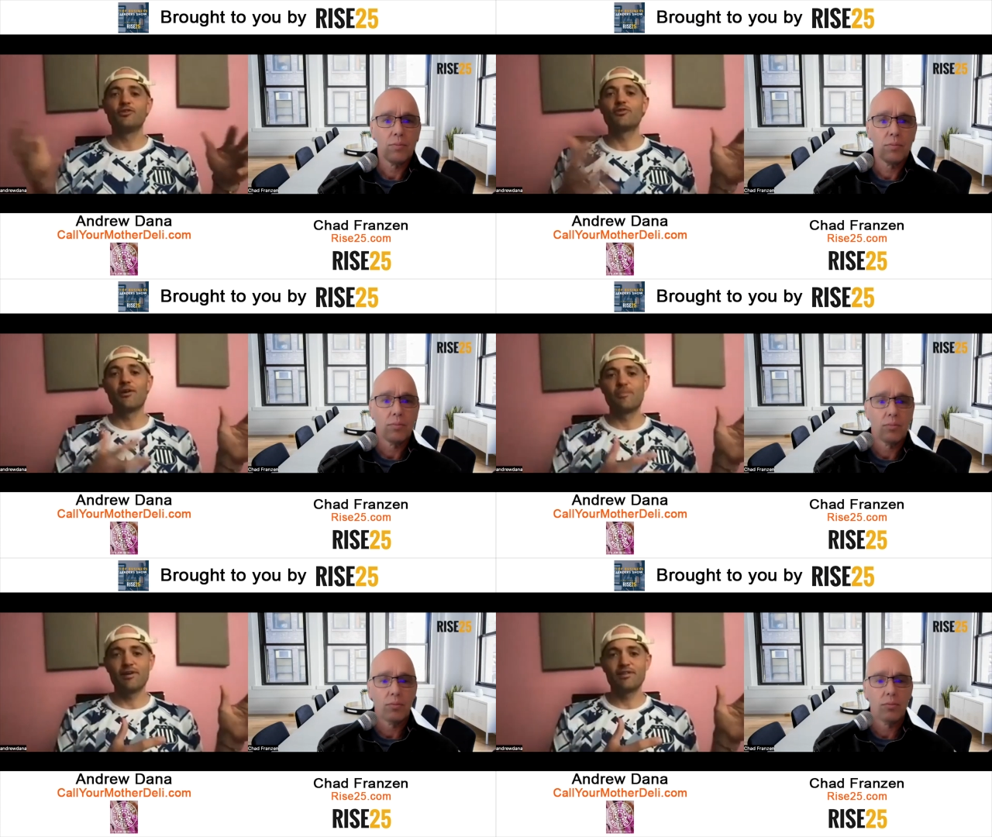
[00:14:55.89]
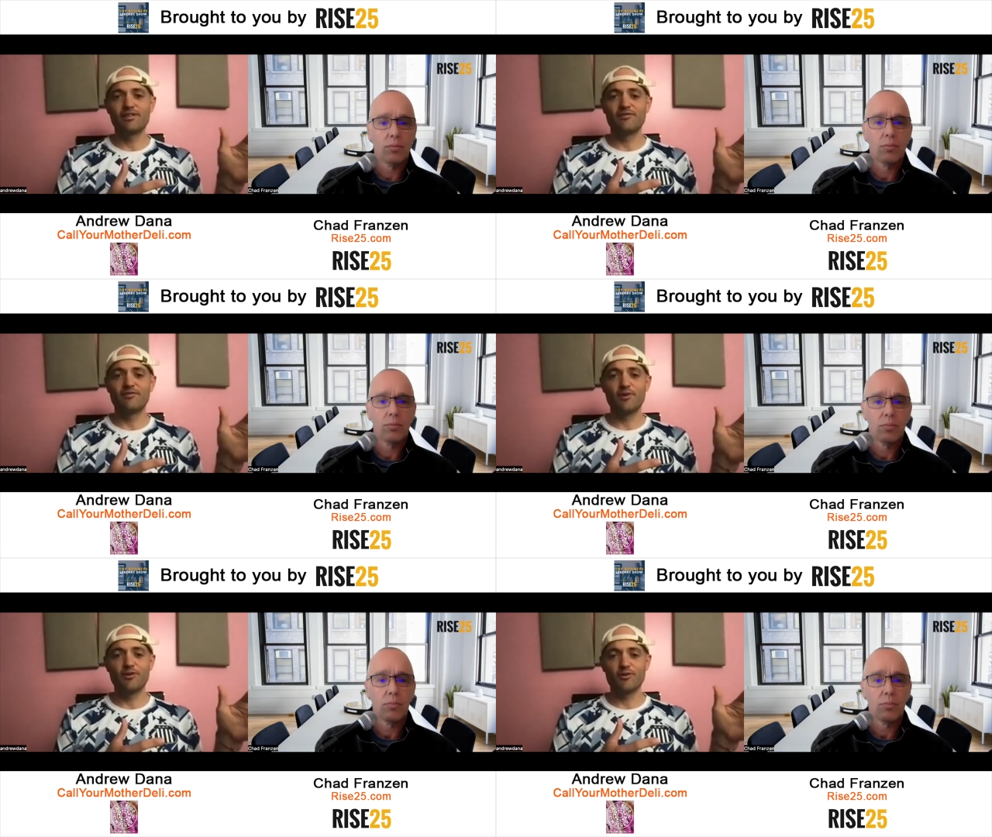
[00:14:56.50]
Speaker 1: grandparents lived in
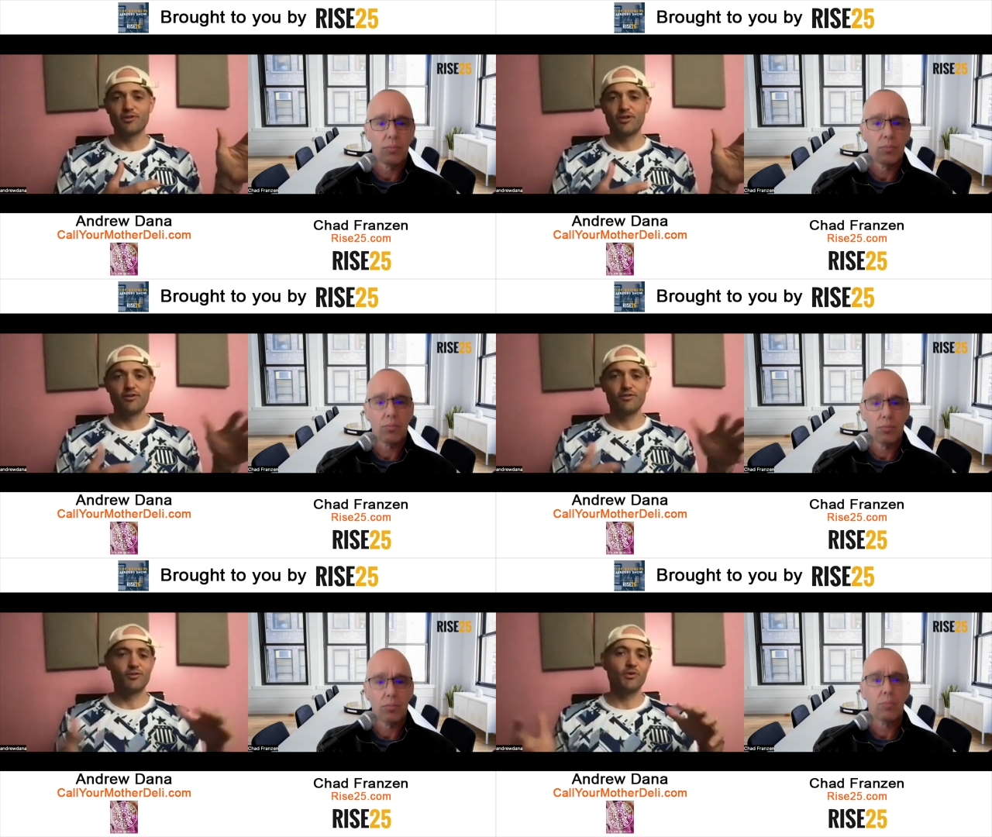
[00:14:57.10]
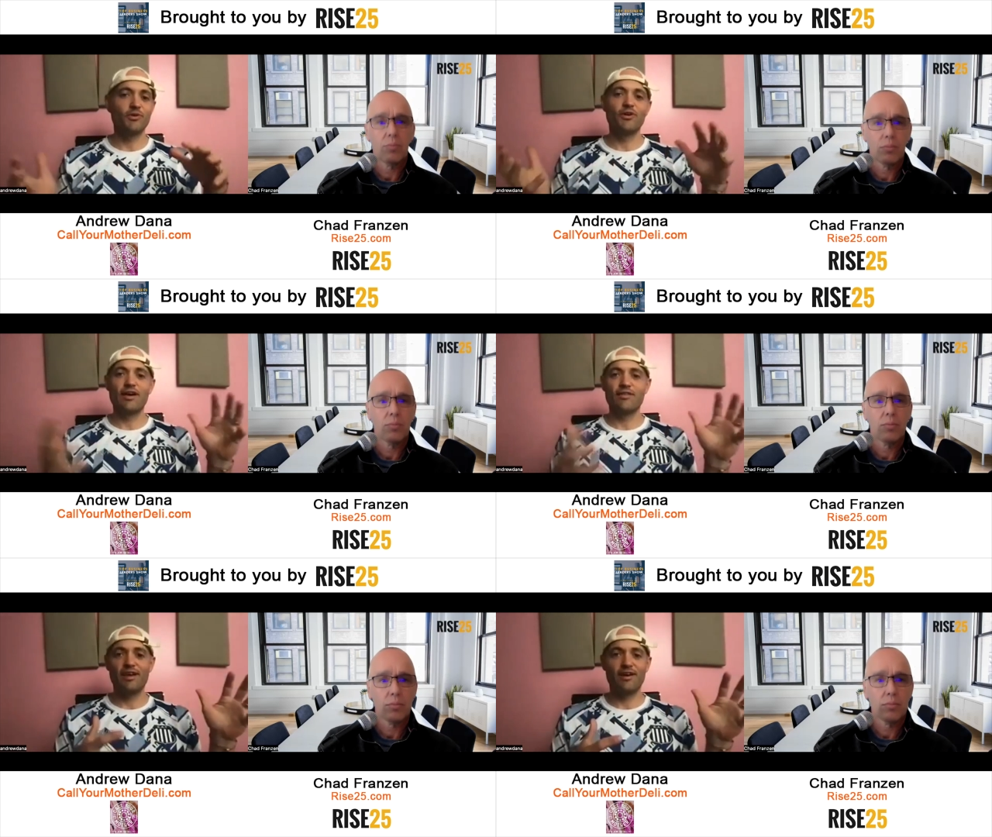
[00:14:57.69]
Boca Raton, so we would go
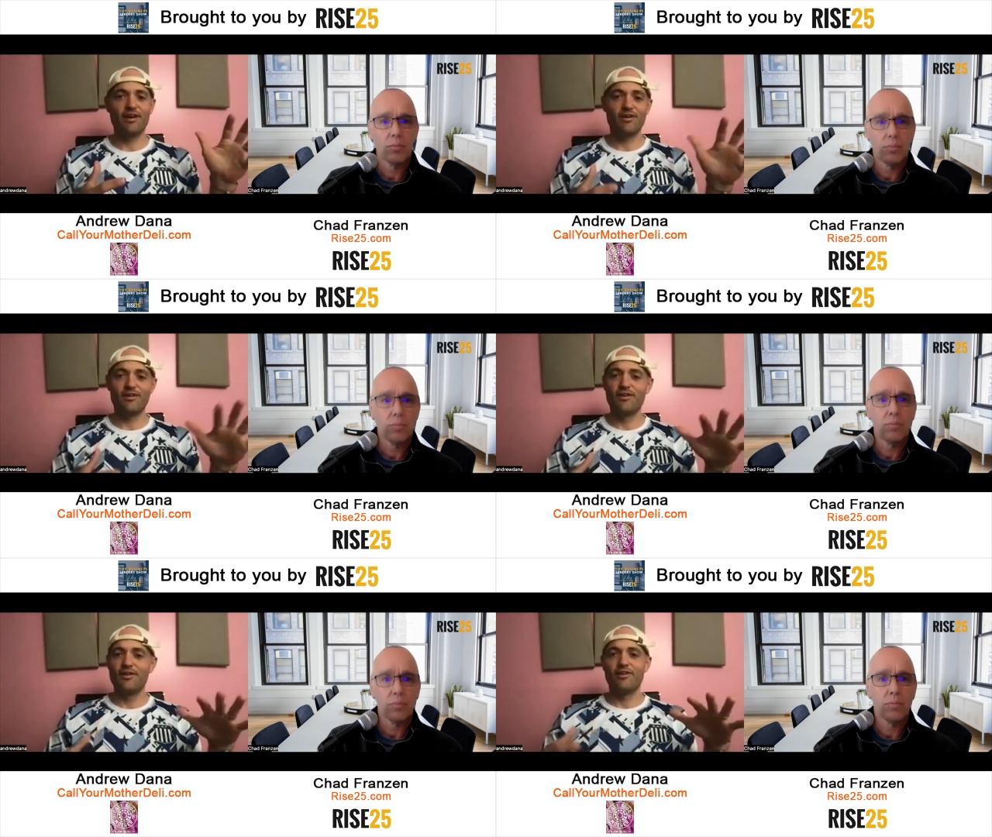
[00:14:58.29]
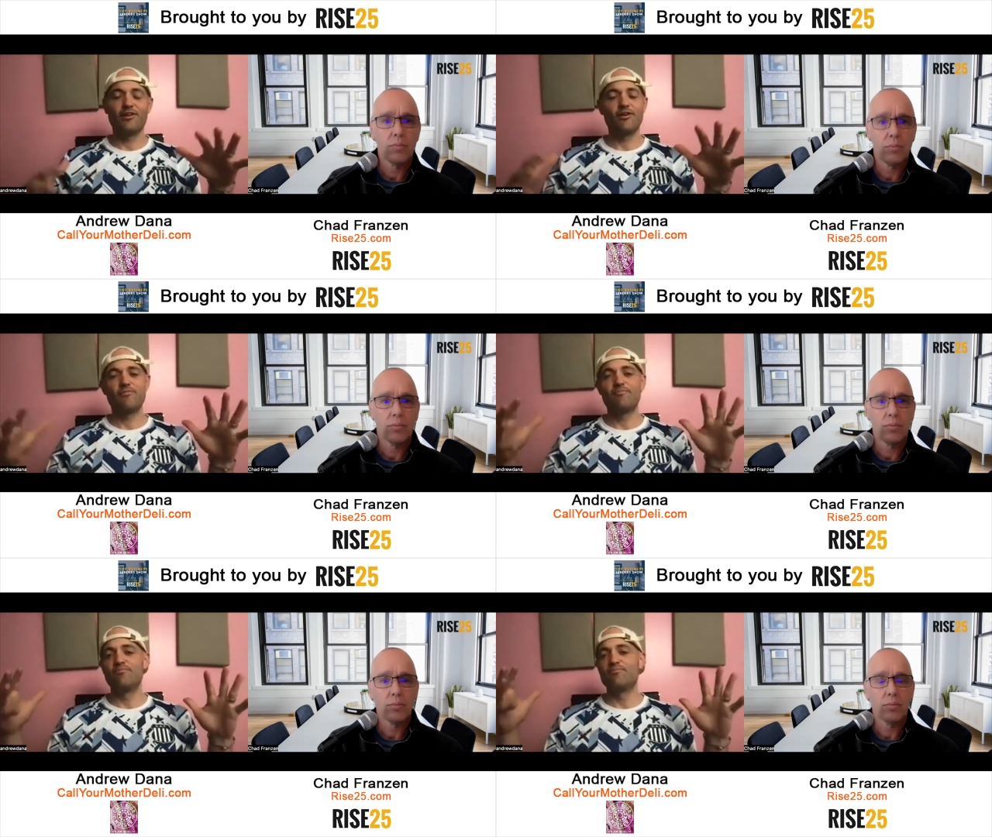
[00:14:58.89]
down there. You know,
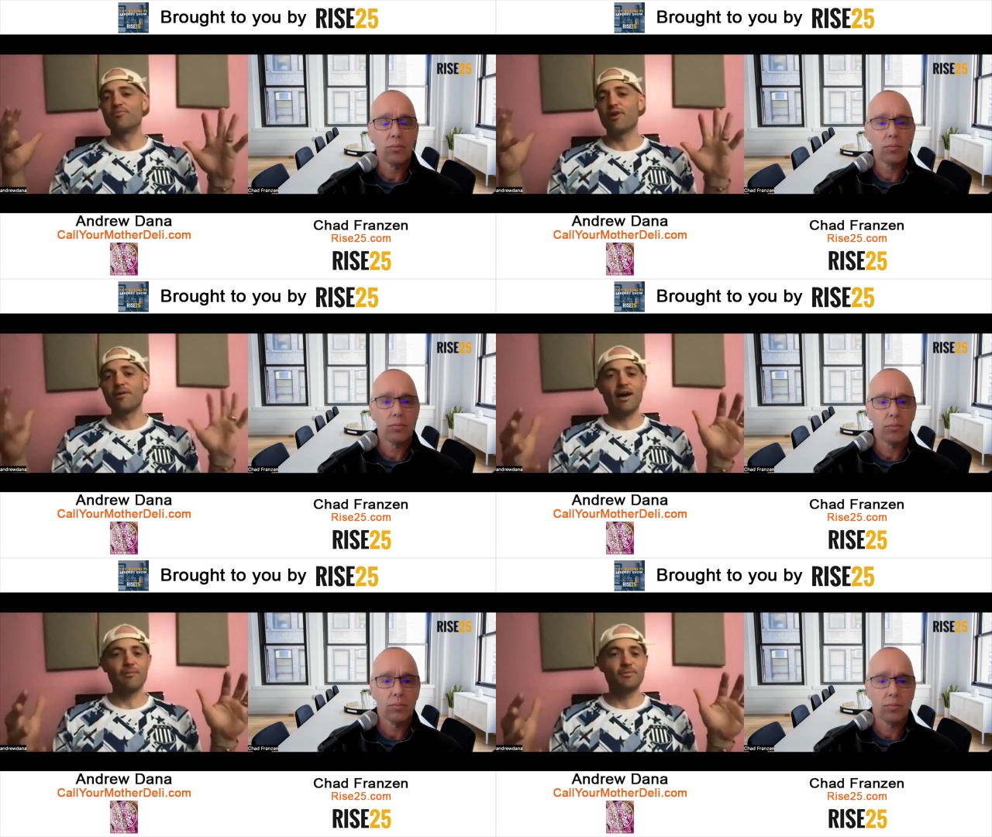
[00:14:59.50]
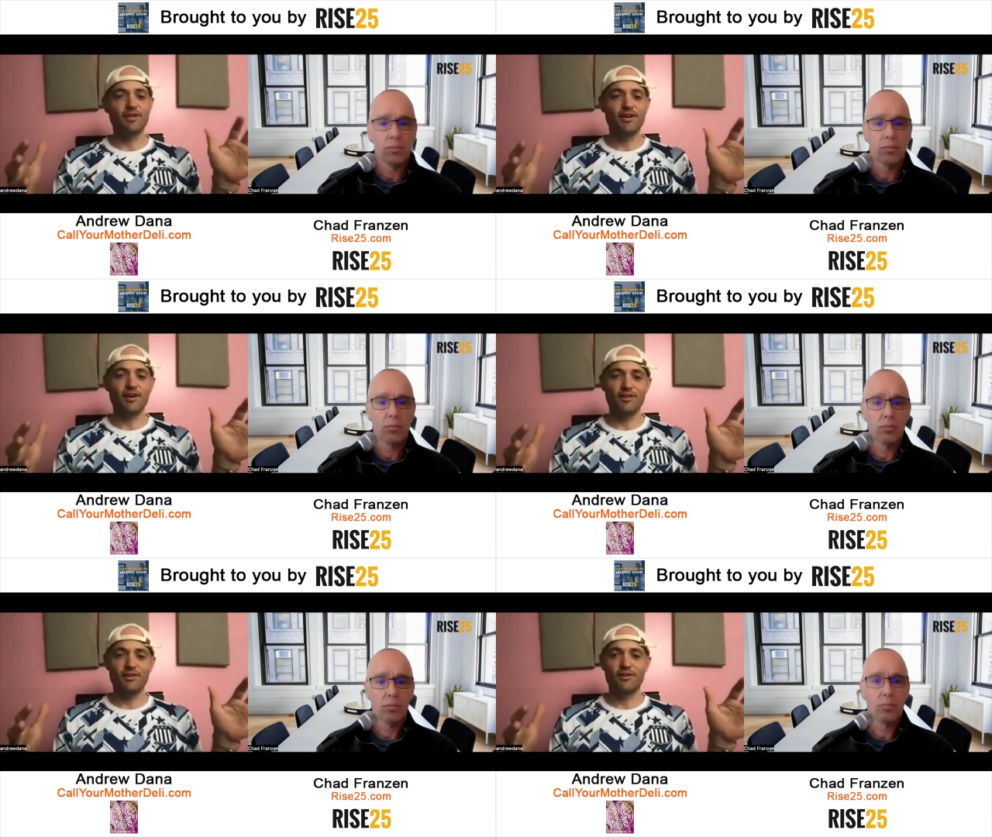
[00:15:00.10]
bright pops of
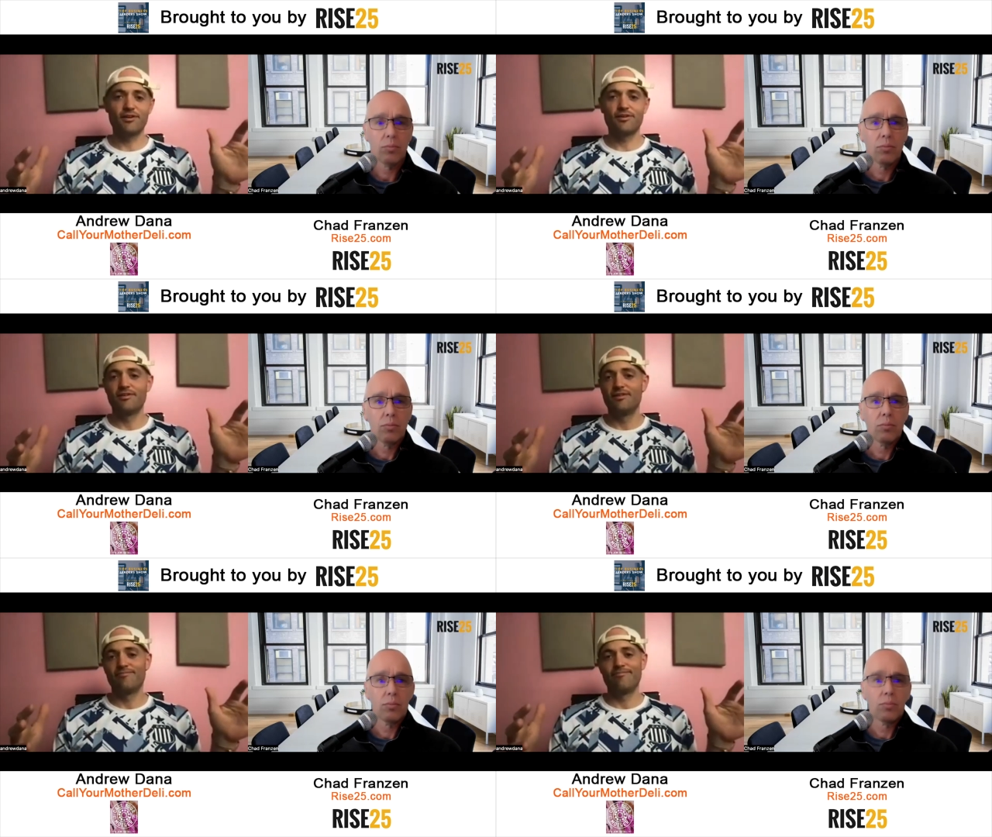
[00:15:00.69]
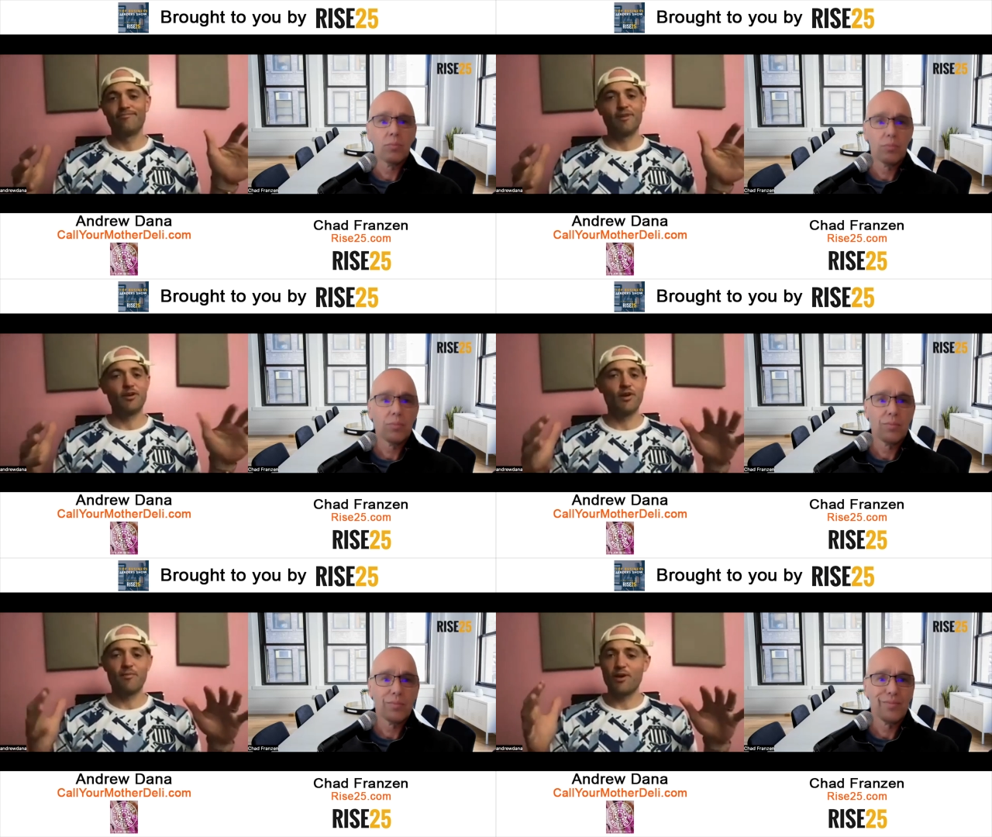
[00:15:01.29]
color my
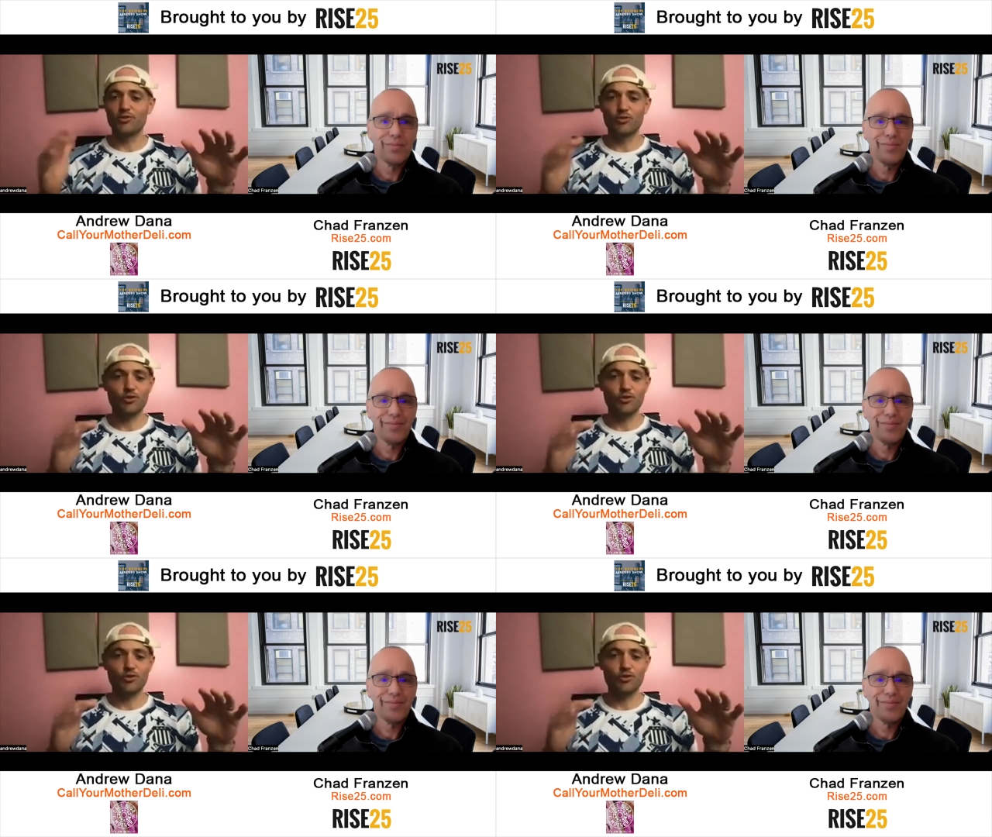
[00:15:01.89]
grandparents were